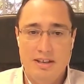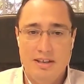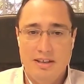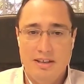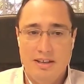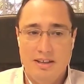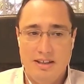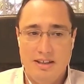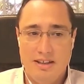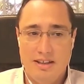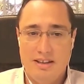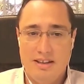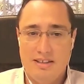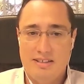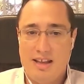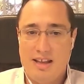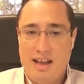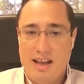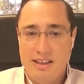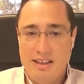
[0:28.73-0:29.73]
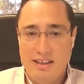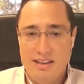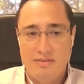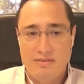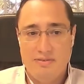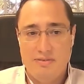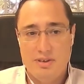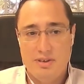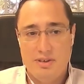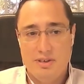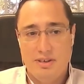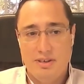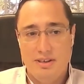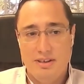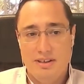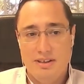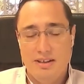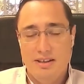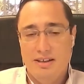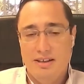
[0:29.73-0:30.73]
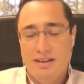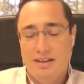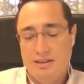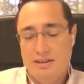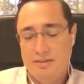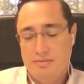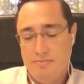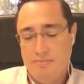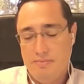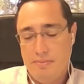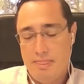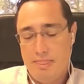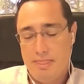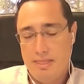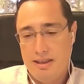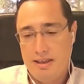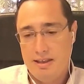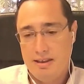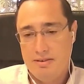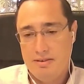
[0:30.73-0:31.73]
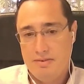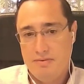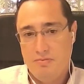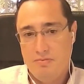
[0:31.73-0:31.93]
in that it's highly efficient and